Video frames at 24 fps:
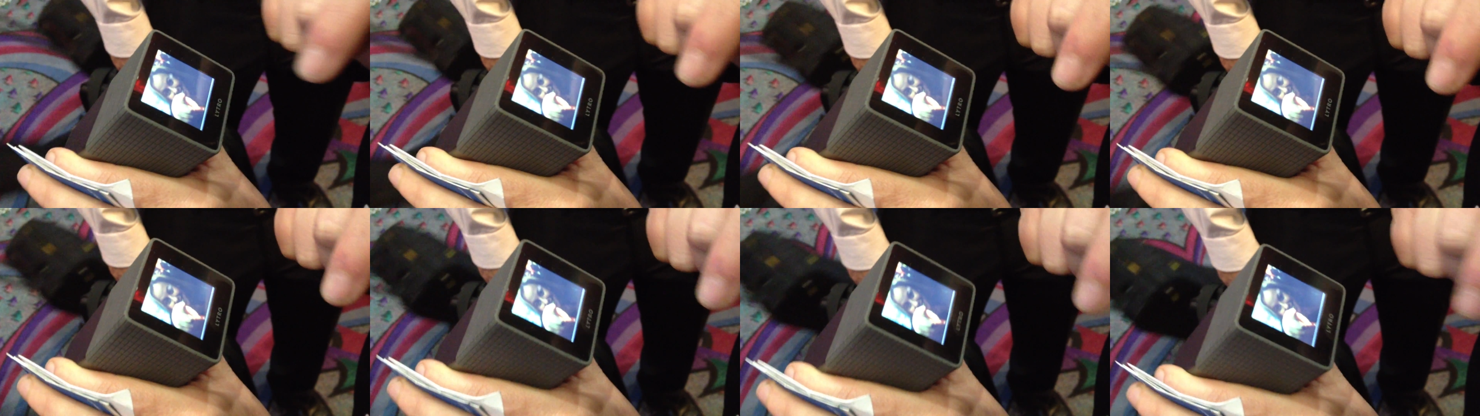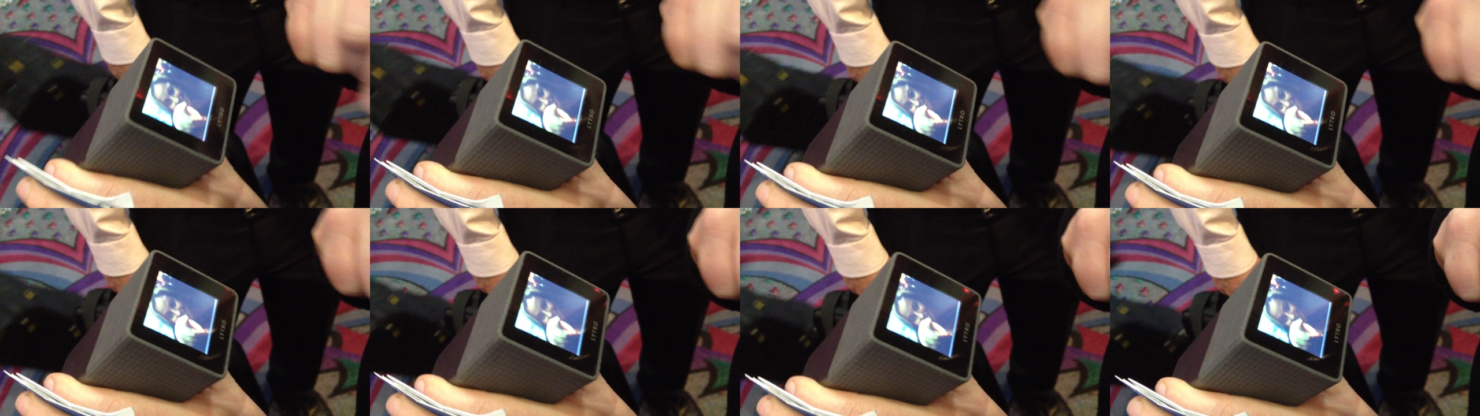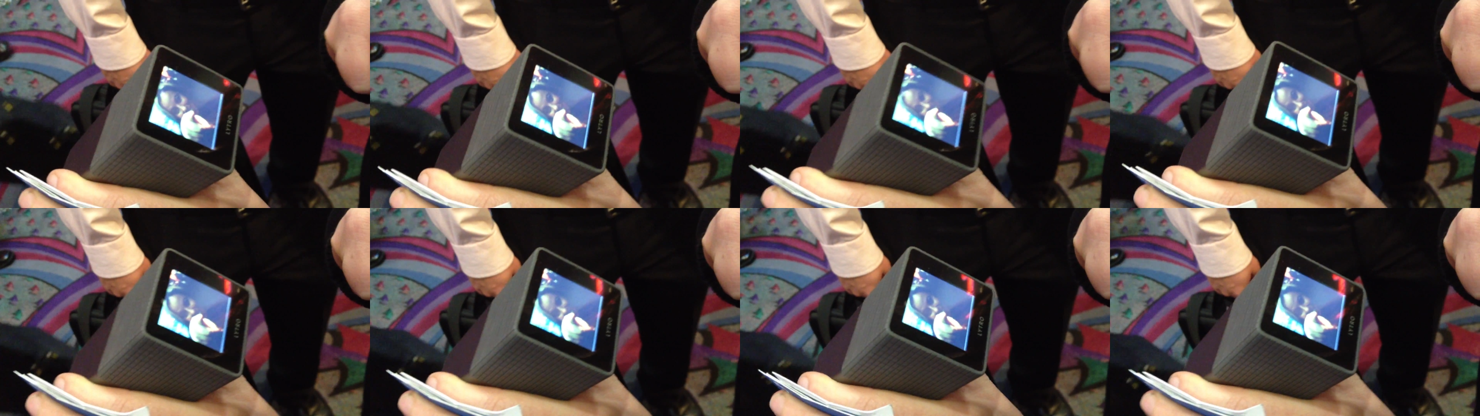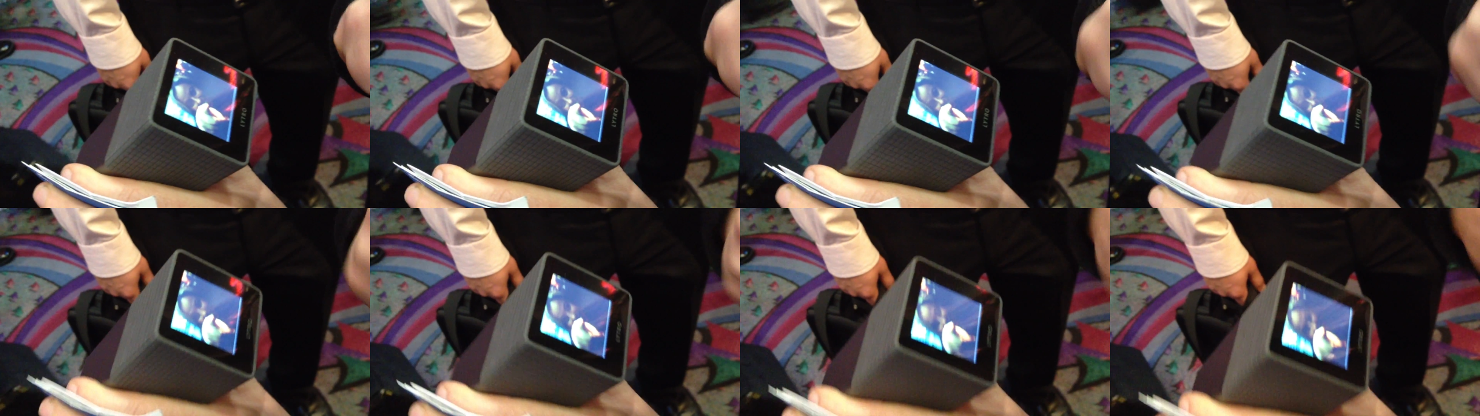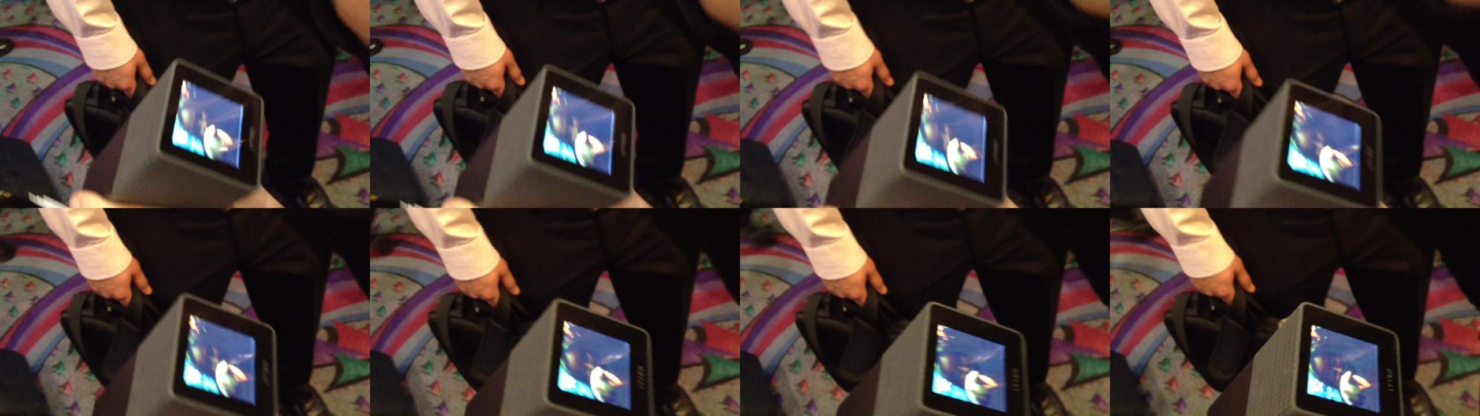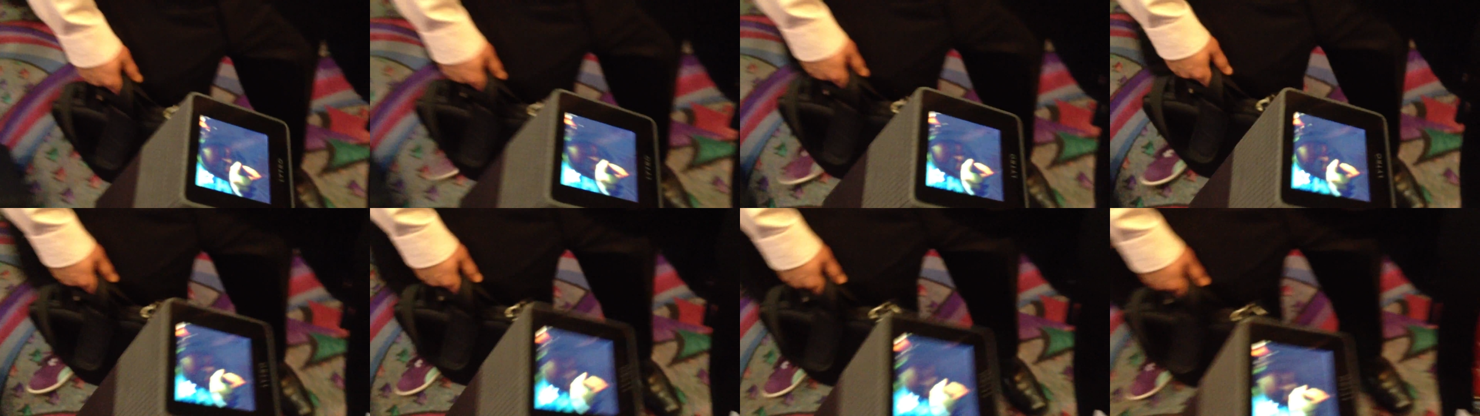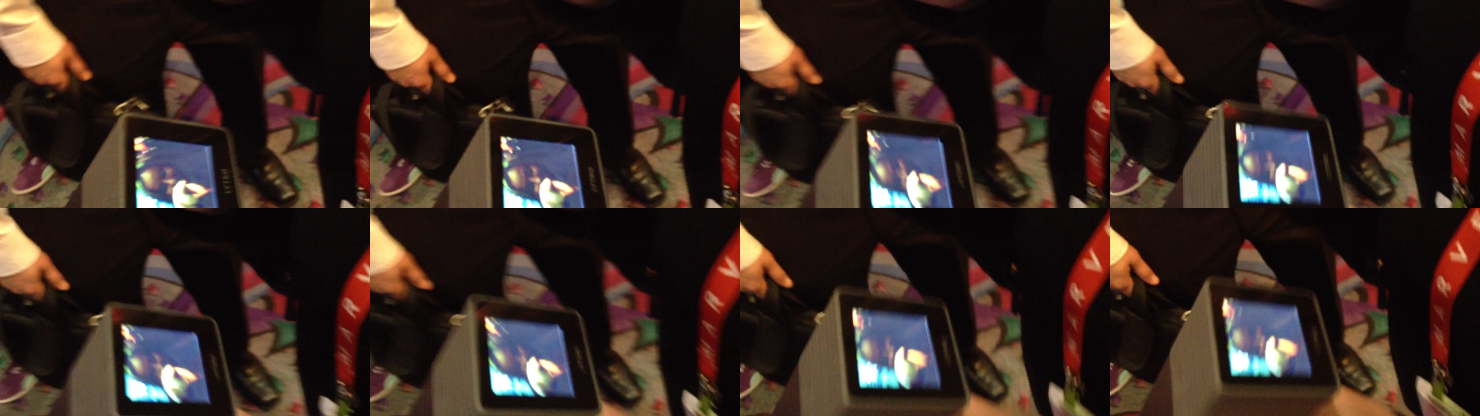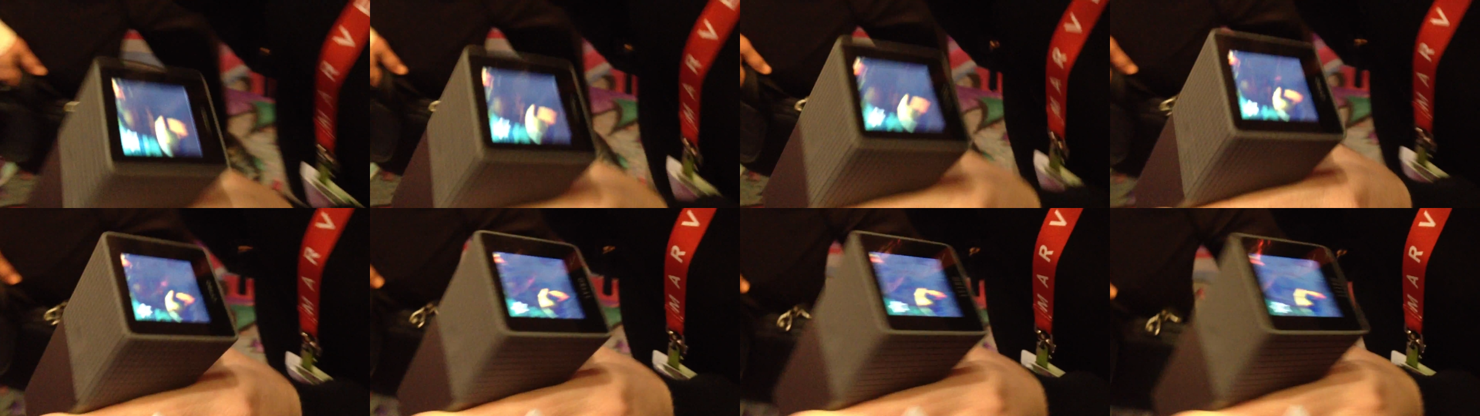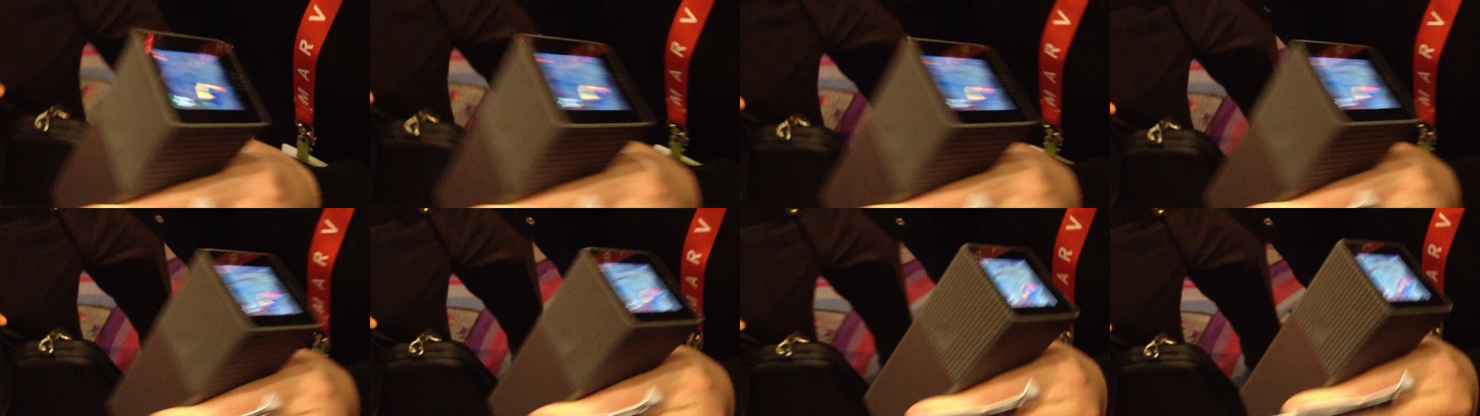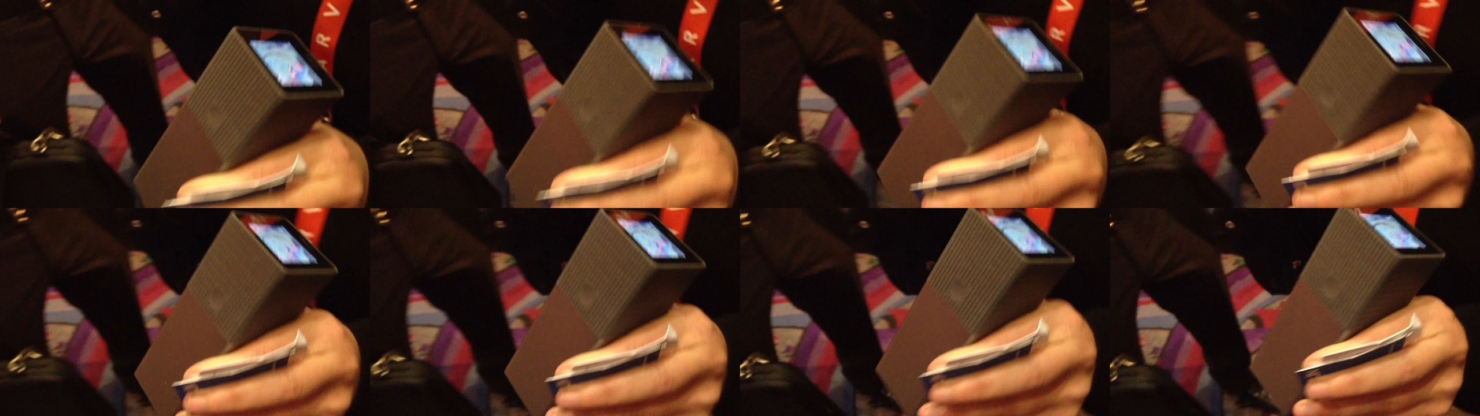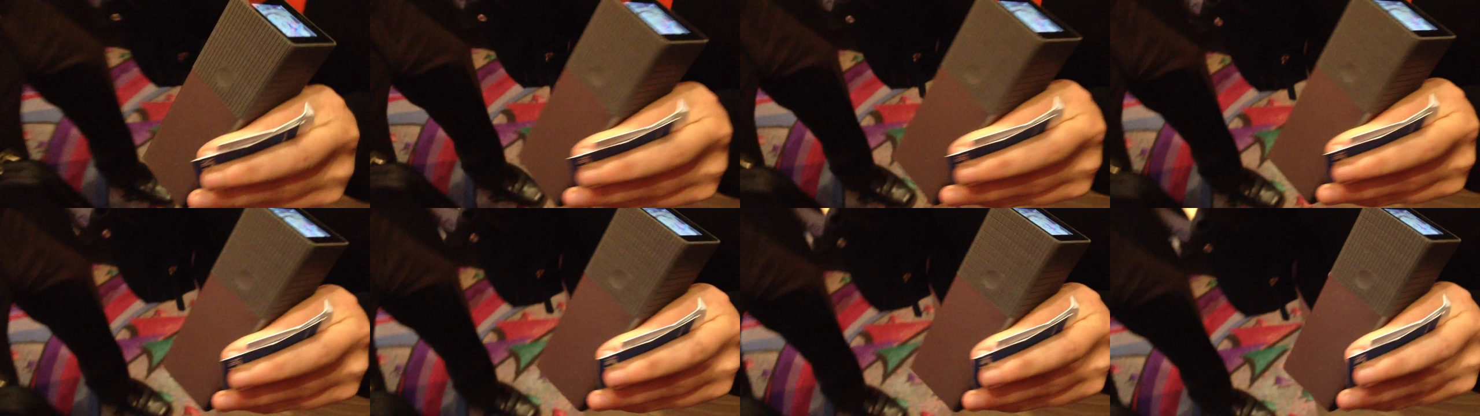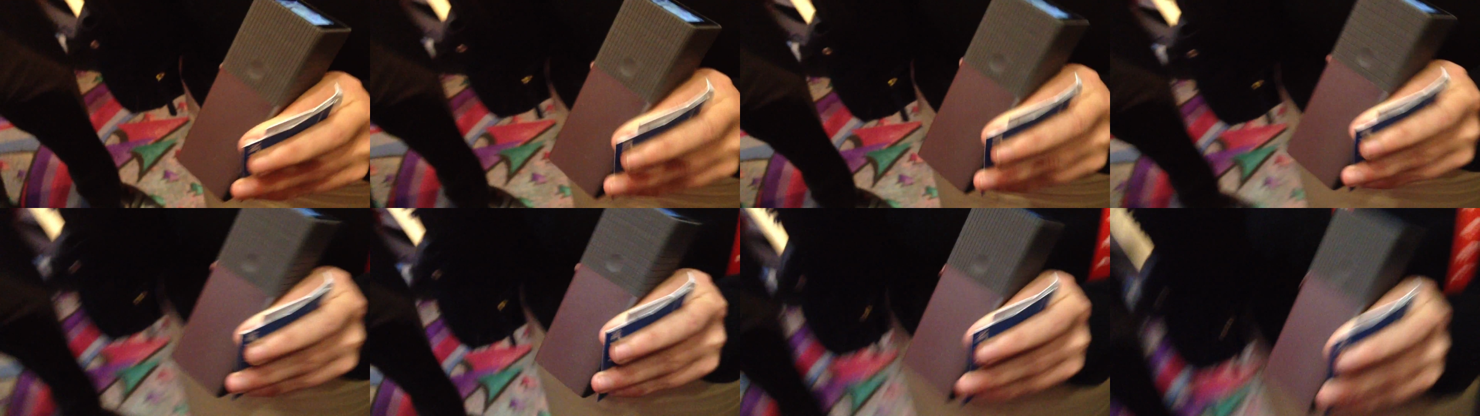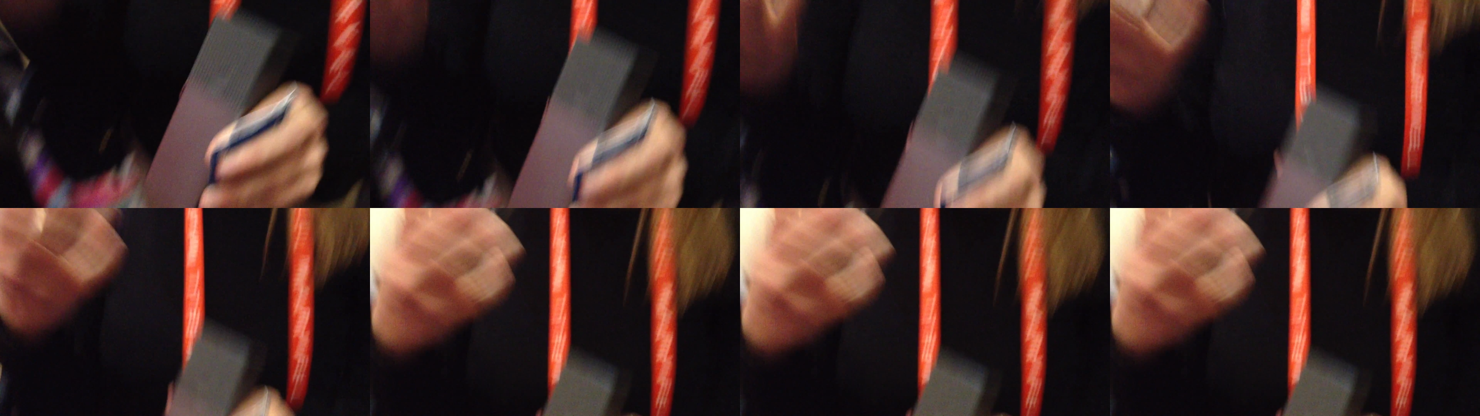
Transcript: (no speaker visible)